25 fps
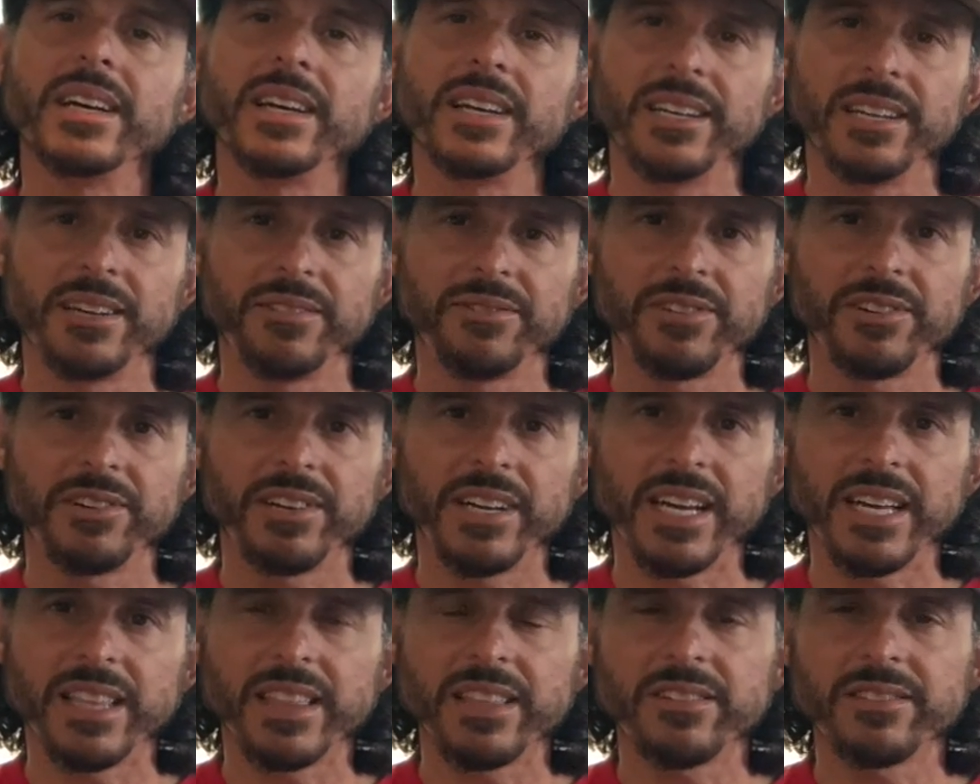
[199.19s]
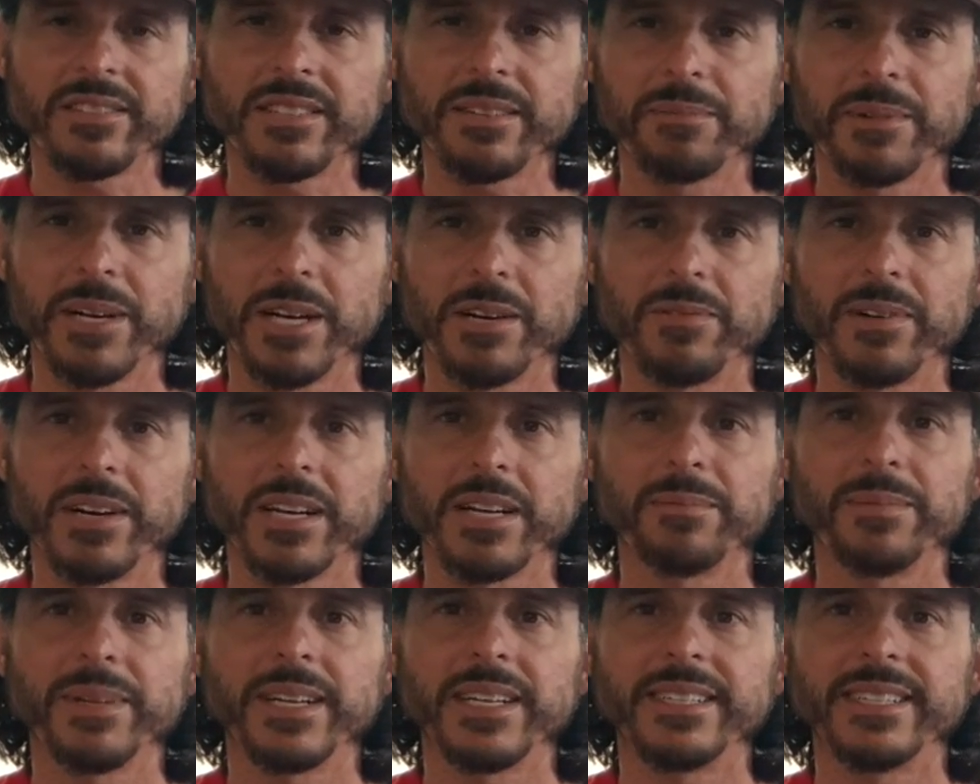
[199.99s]
Now for your eighth notes, I'm going to
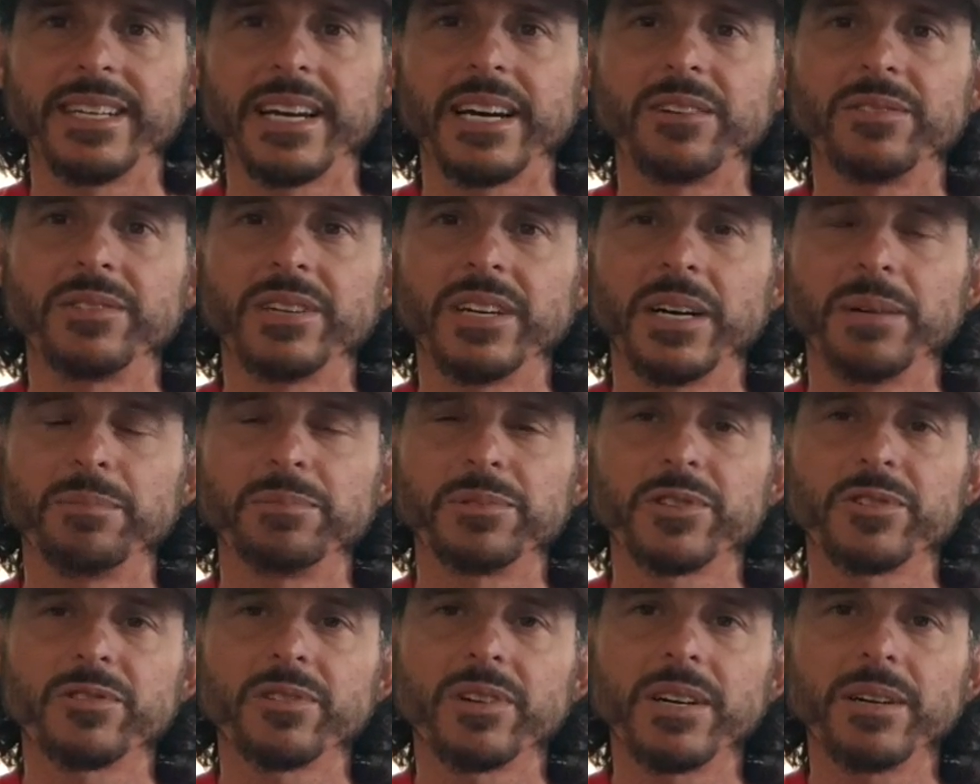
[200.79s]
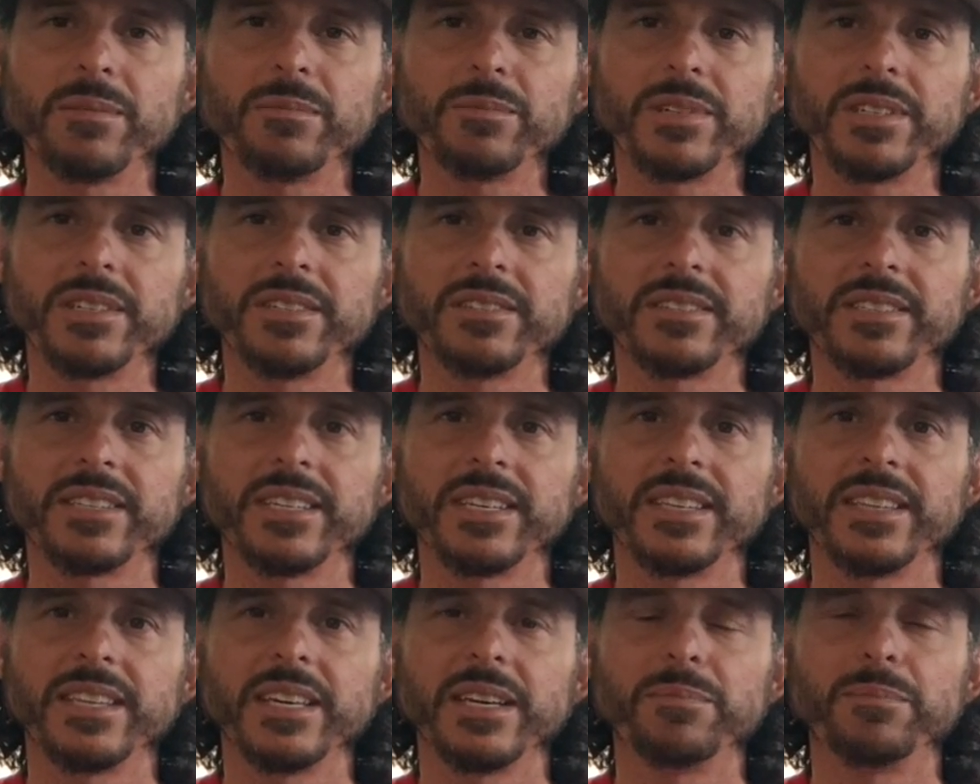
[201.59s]
recommend a down-up strum. When you see
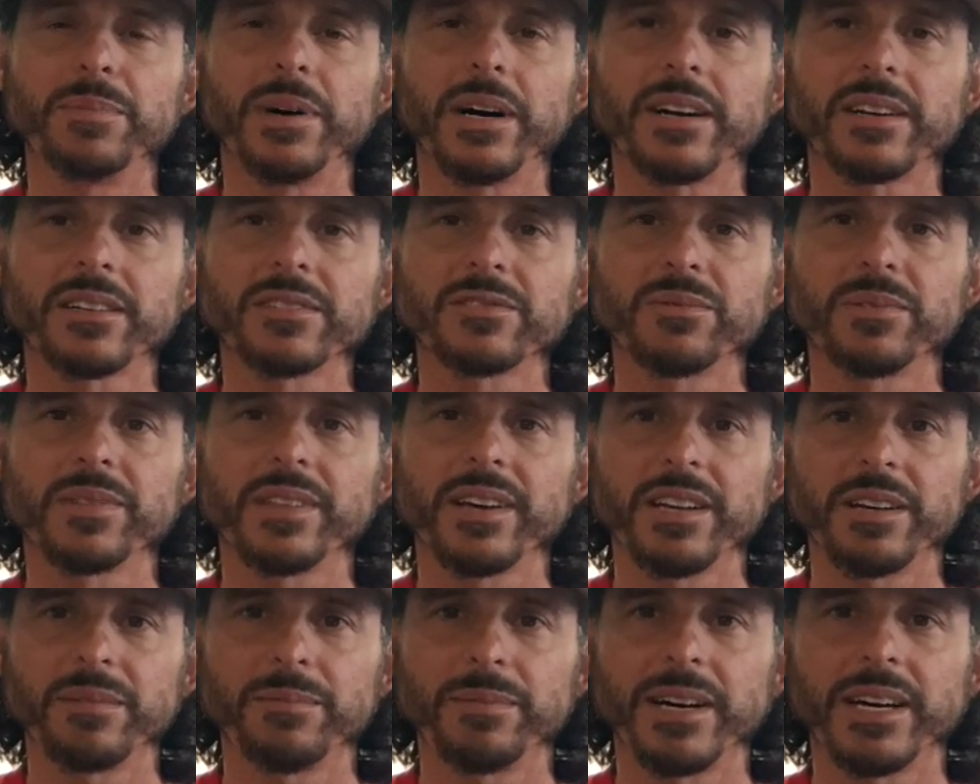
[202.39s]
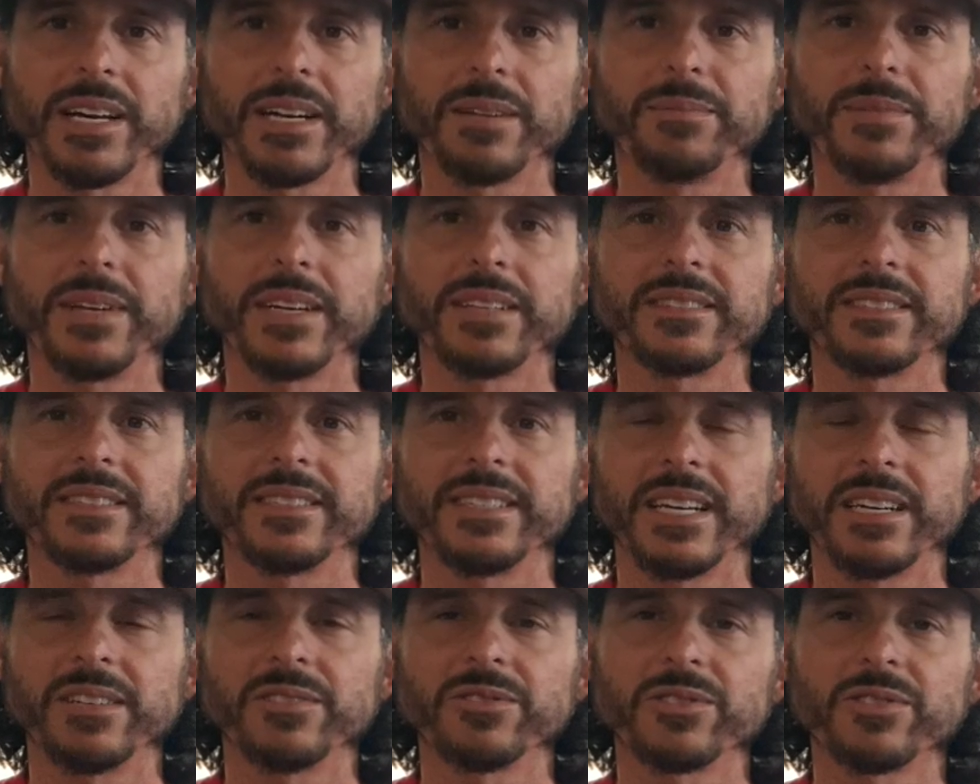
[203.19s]
the box without a bottom, that's a
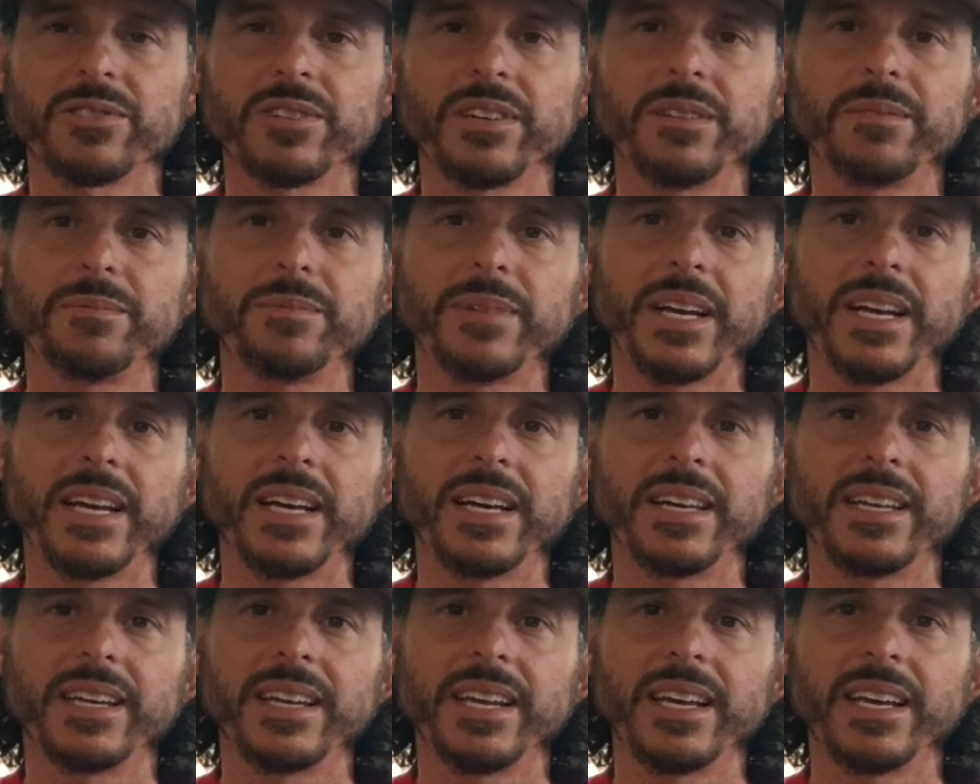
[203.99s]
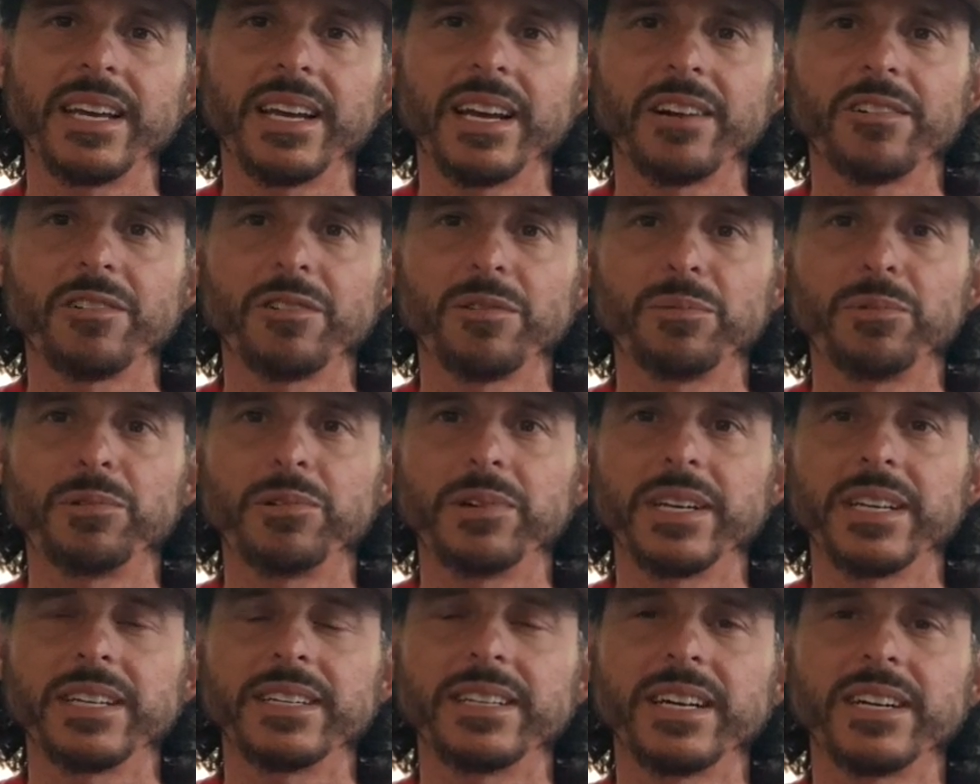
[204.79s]
down strum, and a arrow
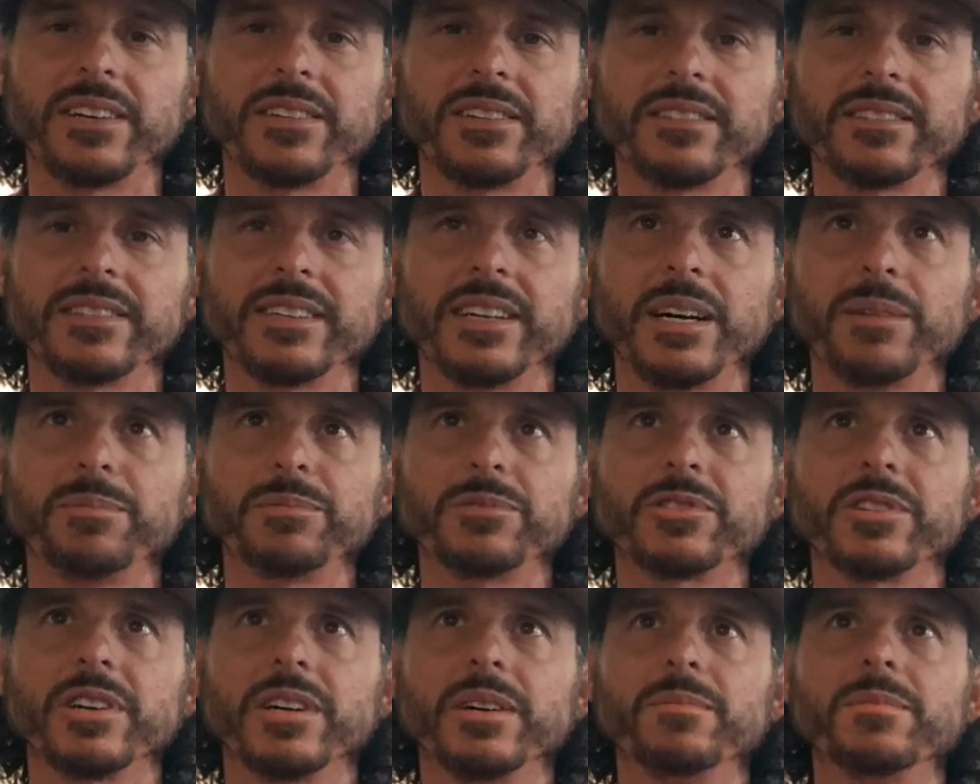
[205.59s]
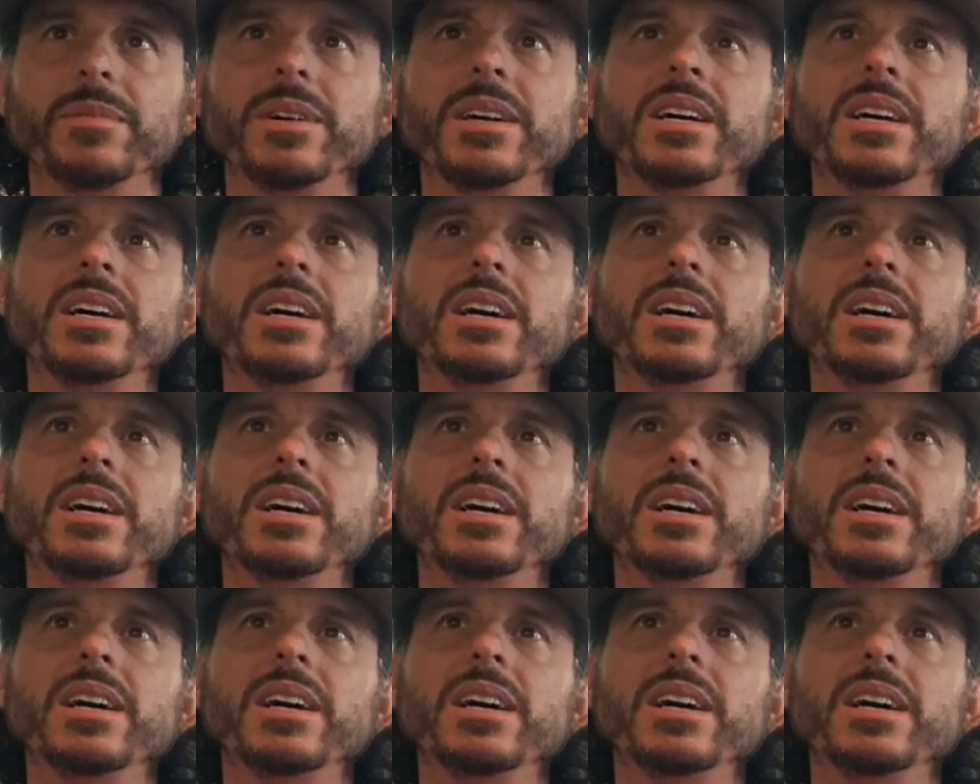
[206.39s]
pointing down is an up strum.